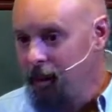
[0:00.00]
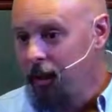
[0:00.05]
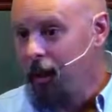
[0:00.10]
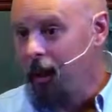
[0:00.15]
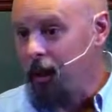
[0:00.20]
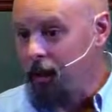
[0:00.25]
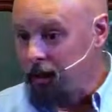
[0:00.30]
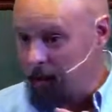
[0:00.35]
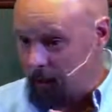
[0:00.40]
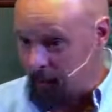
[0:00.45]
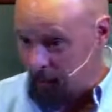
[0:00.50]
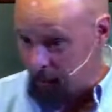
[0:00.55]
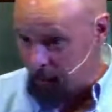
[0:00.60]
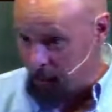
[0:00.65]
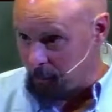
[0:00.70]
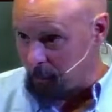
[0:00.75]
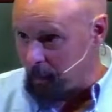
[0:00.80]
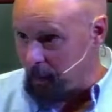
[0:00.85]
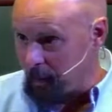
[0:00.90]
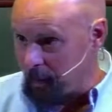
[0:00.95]
and a little
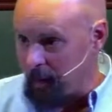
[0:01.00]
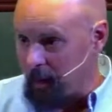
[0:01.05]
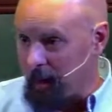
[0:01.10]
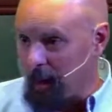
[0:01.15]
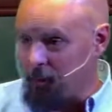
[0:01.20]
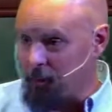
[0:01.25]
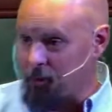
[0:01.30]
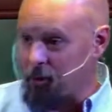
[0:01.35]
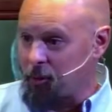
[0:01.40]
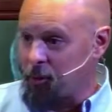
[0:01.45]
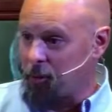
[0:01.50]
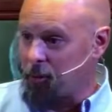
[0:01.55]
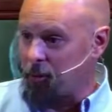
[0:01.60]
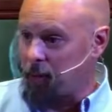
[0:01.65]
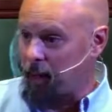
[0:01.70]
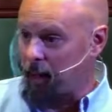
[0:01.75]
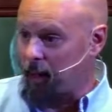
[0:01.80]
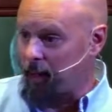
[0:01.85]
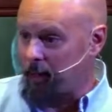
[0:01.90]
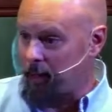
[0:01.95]
biological
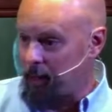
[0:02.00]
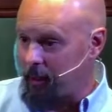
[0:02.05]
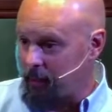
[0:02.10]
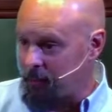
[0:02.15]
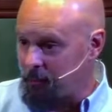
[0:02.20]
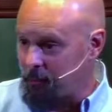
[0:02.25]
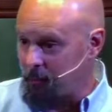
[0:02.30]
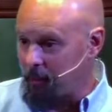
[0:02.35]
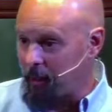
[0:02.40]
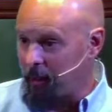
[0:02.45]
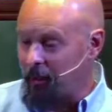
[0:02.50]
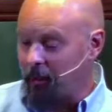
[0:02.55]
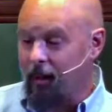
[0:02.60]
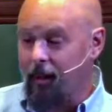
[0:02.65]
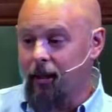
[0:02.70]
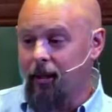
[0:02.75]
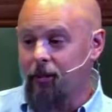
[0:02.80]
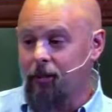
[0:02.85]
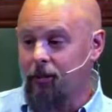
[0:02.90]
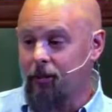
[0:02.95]
body
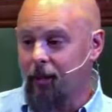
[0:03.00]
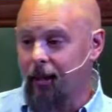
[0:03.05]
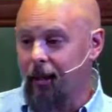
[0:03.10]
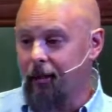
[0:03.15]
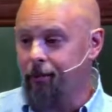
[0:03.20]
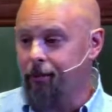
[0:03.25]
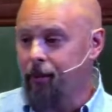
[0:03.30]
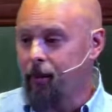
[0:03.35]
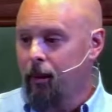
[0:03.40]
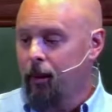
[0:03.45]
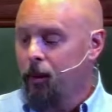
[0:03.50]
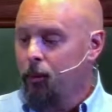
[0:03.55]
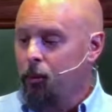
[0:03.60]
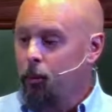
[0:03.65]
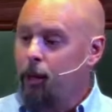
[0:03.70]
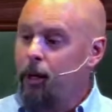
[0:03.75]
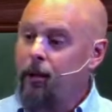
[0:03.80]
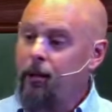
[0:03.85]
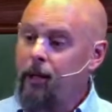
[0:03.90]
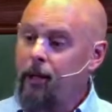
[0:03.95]
experience, that
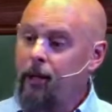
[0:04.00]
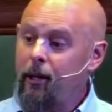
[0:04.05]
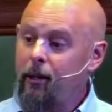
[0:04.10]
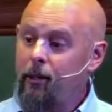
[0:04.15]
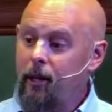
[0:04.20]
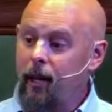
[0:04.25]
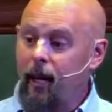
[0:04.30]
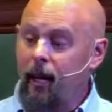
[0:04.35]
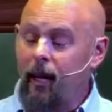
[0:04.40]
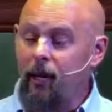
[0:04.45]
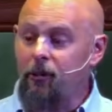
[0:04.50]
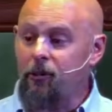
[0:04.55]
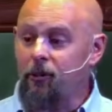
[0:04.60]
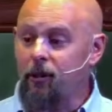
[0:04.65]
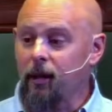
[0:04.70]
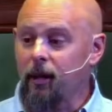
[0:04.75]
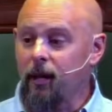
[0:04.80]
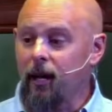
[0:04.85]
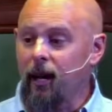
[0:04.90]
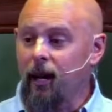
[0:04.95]
we are here to
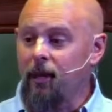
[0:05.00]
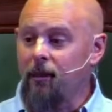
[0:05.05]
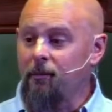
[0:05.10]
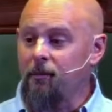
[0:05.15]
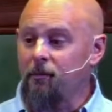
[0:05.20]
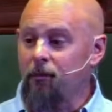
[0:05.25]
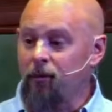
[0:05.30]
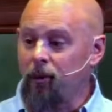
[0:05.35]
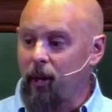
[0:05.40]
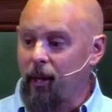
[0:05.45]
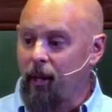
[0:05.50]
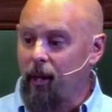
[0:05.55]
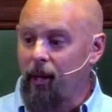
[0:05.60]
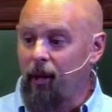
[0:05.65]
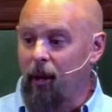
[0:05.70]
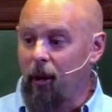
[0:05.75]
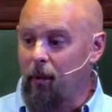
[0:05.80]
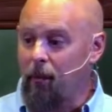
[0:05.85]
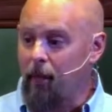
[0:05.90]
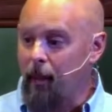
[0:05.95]
actually unveil
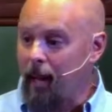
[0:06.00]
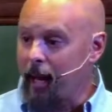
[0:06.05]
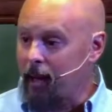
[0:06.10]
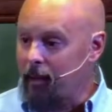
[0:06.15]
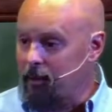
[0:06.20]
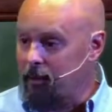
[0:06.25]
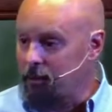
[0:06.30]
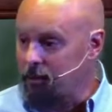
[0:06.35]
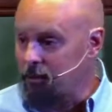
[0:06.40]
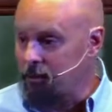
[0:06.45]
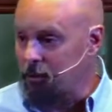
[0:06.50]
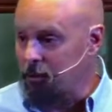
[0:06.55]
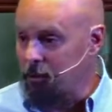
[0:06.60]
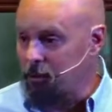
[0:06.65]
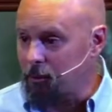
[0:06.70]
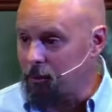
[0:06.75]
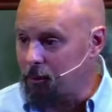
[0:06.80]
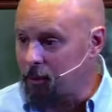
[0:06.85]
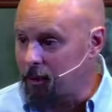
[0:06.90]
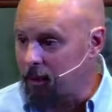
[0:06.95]
our
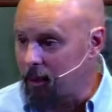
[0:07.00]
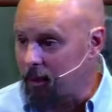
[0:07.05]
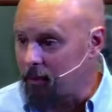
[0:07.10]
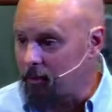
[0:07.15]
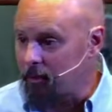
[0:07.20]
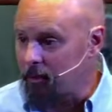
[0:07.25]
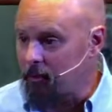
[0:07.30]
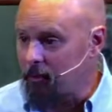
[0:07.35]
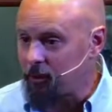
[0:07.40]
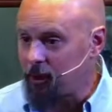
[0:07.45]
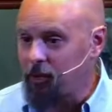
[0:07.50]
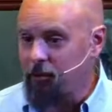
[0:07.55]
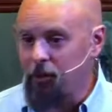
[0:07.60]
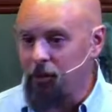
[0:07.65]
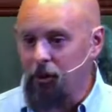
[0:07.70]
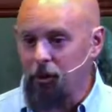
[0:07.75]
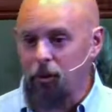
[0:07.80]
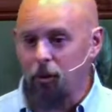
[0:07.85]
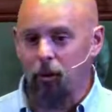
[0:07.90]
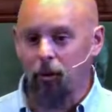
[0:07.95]
magnitude, as he says in
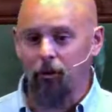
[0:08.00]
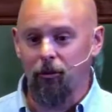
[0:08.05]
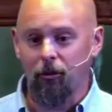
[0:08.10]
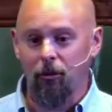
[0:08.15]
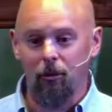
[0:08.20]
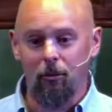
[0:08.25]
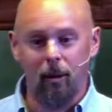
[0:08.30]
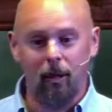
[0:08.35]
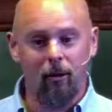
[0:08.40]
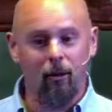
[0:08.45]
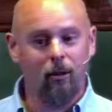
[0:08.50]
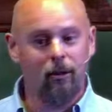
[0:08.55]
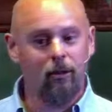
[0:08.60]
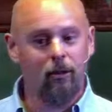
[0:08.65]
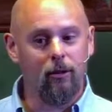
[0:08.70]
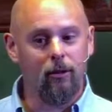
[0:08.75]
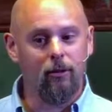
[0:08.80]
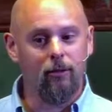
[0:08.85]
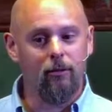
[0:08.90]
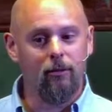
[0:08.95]
A Course in
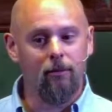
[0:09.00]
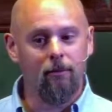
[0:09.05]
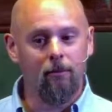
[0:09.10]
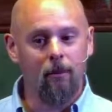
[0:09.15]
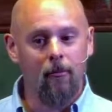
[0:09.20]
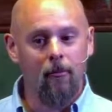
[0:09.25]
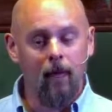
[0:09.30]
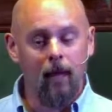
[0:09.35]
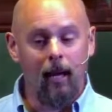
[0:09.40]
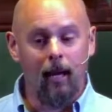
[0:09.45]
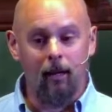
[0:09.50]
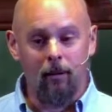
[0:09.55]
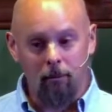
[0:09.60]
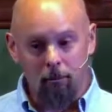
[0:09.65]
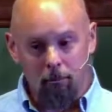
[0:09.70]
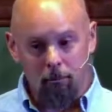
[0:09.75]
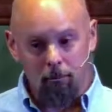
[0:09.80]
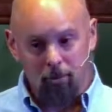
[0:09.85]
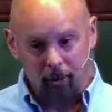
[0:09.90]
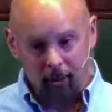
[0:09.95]
Miracles, and
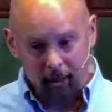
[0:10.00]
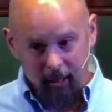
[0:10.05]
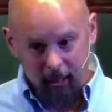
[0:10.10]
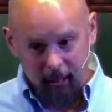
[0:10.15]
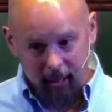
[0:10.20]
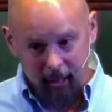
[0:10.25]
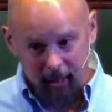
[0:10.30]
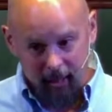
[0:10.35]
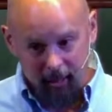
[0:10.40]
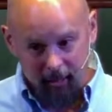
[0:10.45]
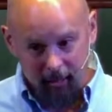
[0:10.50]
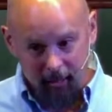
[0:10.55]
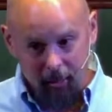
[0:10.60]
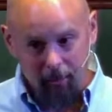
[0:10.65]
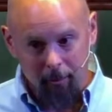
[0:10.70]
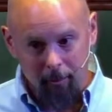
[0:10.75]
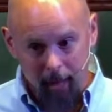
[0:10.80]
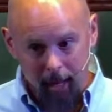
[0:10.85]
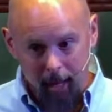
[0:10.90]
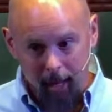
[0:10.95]
bring that to
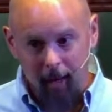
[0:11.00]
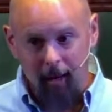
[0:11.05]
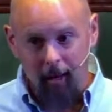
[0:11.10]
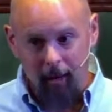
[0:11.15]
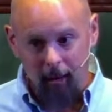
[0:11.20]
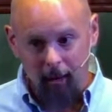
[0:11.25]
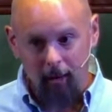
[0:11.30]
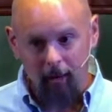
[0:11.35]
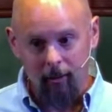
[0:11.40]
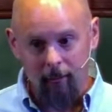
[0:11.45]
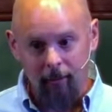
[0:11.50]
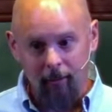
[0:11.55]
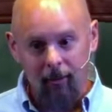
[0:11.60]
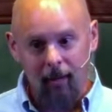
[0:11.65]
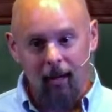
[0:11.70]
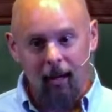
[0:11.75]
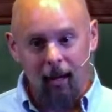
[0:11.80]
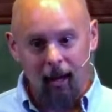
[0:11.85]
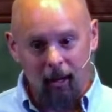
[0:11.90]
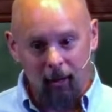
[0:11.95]
bear
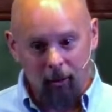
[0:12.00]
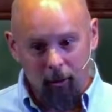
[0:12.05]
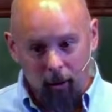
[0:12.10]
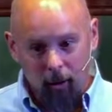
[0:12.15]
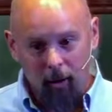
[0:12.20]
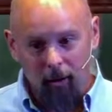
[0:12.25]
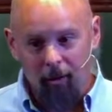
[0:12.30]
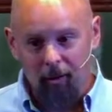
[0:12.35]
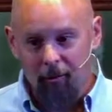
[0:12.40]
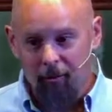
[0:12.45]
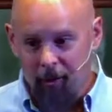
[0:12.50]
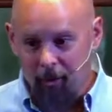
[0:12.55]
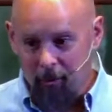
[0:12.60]
on all of the